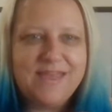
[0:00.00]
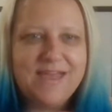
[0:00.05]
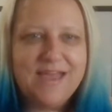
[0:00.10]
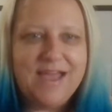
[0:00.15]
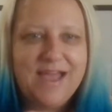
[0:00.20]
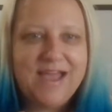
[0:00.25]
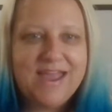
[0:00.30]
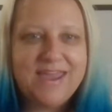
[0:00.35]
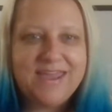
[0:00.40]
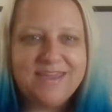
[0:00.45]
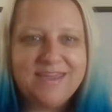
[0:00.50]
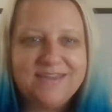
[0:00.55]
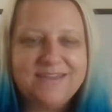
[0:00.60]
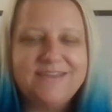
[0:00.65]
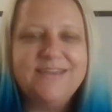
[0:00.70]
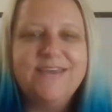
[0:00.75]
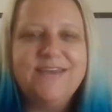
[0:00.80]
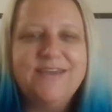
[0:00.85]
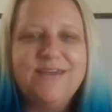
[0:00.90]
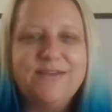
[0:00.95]
Hi.
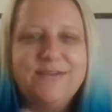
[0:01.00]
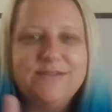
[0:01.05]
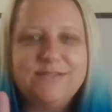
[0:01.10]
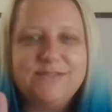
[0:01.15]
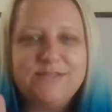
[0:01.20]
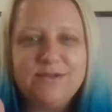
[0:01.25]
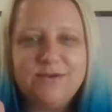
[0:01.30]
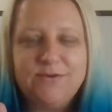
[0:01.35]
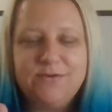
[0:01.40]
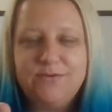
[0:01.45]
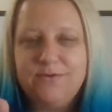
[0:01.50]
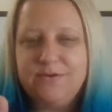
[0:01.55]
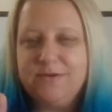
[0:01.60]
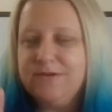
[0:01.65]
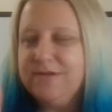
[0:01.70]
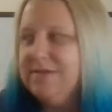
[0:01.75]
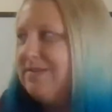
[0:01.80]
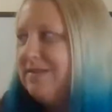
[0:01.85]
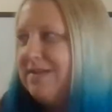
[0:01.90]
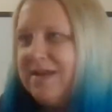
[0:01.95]
So
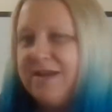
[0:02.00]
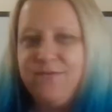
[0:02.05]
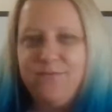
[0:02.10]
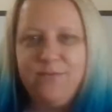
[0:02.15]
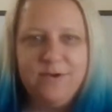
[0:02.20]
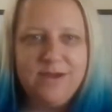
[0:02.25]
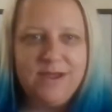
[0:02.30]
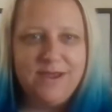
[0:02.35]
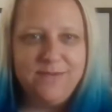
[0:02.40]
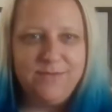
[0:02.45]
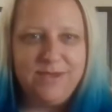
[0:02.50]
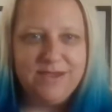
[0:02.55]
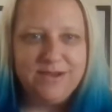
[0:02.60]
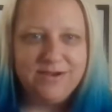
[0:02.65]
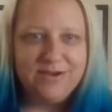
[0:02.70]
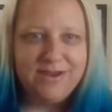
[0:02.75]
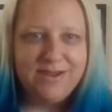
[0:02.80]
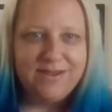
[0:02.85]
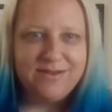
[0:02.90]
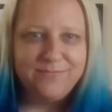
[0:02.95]
today I'm
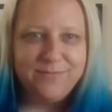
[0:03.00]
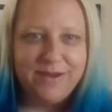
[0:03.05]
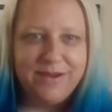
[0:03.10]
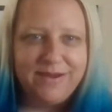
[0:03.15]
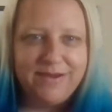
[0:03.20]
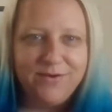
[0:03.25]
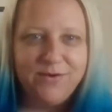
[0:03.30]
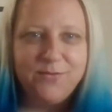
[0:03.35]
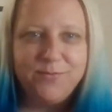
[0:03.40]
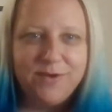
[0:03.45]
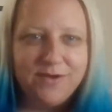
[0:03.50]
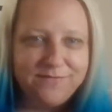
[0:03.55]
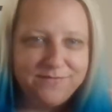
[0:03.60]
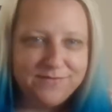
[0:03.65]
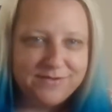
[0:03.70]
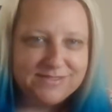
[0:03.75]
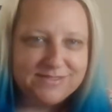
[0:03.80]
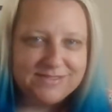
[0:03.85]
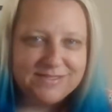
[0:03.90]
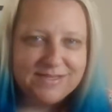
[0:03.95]
here in my home
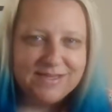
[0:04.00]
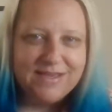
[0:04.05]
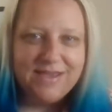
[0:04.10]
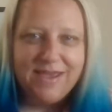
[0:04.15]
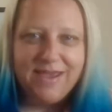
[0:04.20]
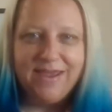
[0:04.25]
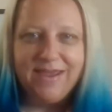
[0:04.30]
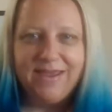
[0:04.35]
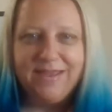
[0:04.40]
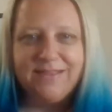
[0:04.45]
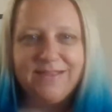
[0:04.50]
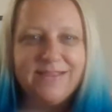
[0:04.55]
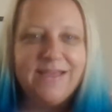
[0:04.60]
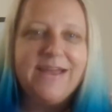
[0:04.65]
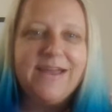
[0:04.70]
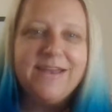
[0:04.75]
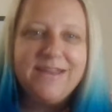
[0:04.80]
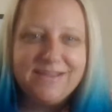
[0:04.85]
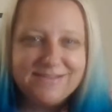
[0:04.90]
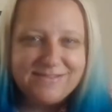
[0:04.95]
office and the
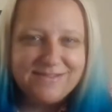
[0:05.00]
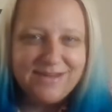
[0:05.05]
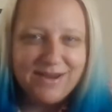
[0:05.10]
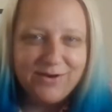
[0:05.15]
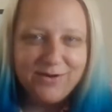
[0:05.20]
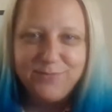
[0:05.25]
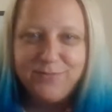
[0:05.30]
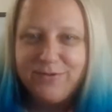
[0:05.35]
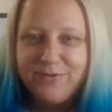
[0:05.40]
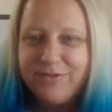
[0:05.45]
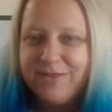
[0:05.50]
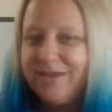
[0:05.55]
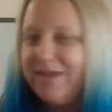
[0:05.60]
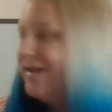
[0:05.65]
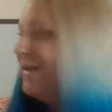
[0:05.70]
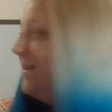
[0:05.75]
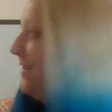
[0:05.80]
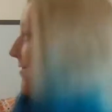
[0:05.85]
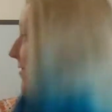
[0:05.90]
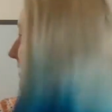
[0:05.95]
lighting is terrible
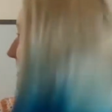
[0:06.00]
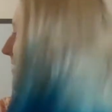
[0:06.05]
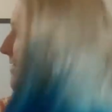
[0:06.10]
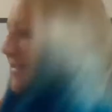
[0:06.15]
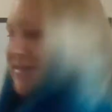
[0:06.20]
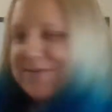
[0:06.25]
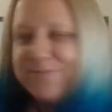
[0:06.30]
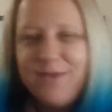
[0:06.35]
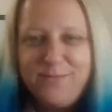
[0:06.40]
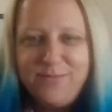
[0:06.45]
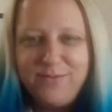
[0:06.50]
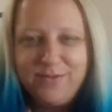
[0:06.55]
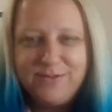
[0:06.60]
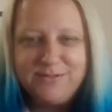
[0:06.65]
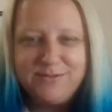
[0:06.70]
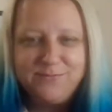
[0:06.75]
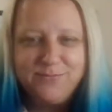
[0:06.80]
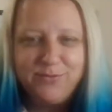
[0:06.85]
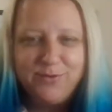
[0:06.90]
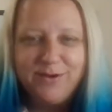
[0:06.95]
and you get to see my
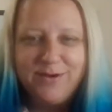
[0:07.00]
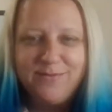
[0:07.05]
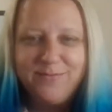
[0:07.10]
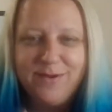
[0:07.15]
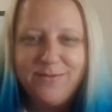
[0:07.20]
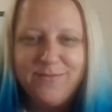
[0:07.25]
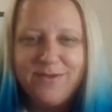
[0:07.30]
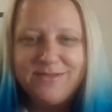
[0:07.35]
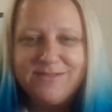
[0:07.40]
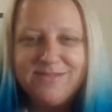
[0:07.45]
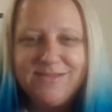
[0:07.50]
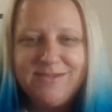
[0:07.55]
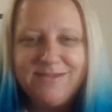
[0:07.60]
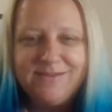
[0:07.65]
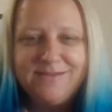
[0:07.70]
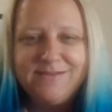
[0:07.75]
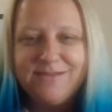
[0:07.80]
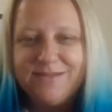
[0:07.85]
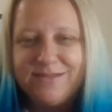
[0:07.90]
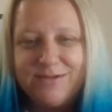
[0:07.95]
bulletin board and my
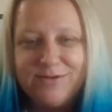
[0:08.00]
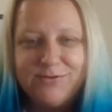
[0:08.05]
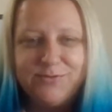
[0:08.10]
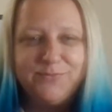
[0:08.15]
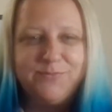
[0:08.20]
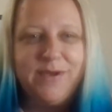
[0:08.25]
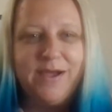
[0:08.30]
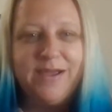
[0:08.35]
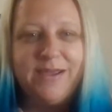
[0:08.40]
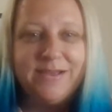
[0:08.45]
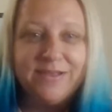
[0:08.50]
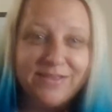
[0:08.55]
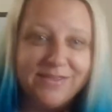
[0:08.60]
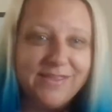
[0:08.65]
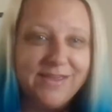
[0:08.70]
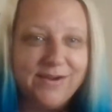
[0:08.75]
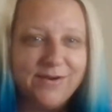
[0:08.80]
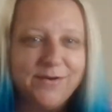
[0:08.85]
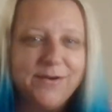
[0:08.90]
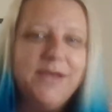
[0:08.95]
messy to-do pile
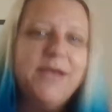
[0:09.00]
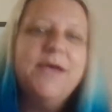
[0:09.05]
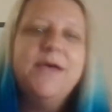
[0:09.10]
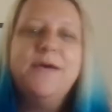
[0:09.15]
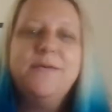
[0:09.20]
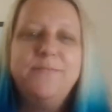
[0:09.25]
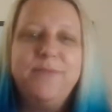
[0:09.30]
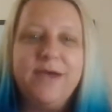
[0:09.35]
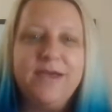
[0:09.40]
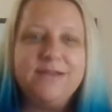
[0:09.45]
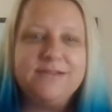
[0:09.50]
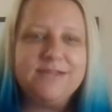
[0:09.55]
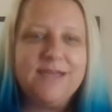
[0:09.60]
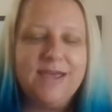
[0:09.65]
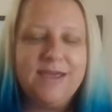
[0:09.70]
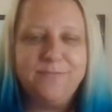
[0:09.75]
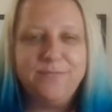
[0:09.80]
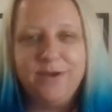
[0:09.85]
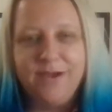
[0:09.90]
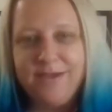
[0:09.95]
there. But
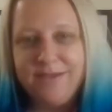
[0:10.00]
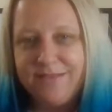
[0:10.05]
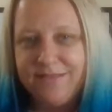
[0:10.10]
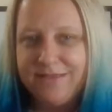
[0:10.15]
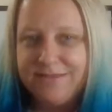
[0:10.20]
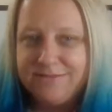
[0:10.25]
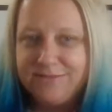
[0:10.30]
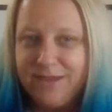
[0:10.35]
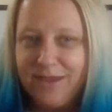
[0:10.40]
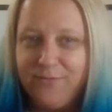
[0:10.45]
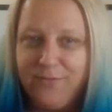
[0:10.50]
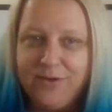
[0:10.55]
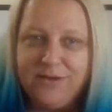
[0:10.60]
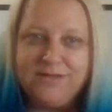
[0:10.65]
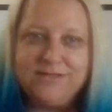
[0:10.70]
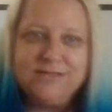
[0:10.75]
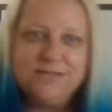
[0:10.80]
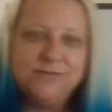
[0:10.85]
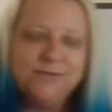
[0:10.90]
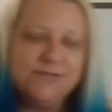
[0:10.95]
I
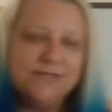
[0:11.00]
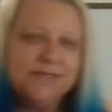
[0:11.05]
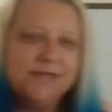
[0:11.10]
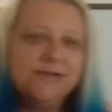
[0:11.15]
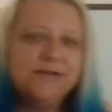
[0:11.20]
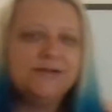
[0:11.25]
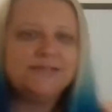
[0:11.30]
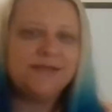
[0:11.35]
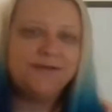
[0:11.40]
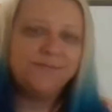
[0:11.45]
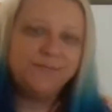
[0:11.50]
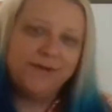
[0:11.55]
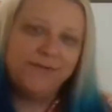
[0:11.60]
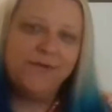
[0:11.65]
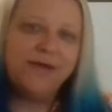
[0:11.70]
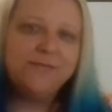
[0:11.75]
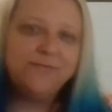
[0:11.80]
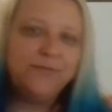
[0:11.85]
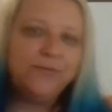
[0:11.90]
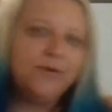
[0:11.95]
wanted to do this here because I have my
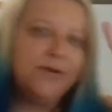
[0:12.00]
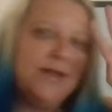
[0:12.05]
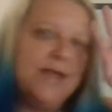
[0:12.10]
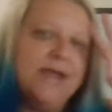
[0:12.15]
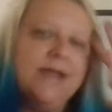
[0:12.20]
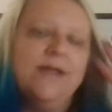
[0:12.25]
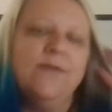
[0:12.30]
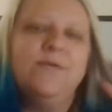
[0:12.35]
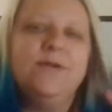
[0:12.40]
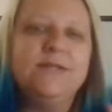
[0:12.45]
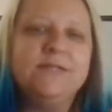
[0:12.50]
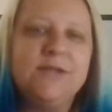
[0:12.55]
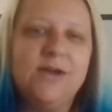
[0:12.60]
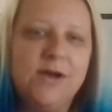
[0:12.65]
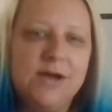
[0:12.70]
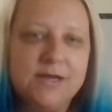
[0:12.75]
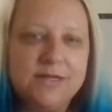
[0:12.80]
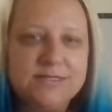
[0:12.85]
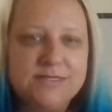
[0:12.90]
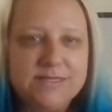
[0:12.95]
whiteboard and I want to
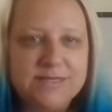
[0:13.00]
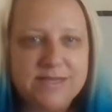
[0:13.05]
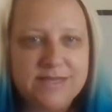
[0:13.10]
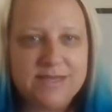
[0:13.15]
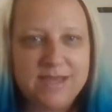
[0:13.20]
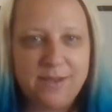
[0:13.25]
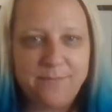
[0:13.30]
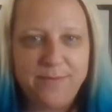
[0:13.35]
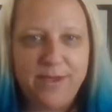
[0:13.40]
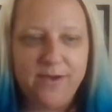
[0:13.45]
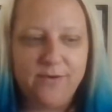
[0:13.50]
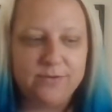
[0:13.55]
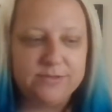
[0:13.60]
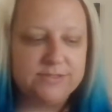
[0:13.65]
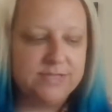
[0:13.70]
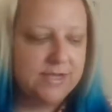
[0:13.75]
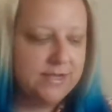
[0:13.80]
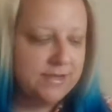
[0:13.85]
talk today about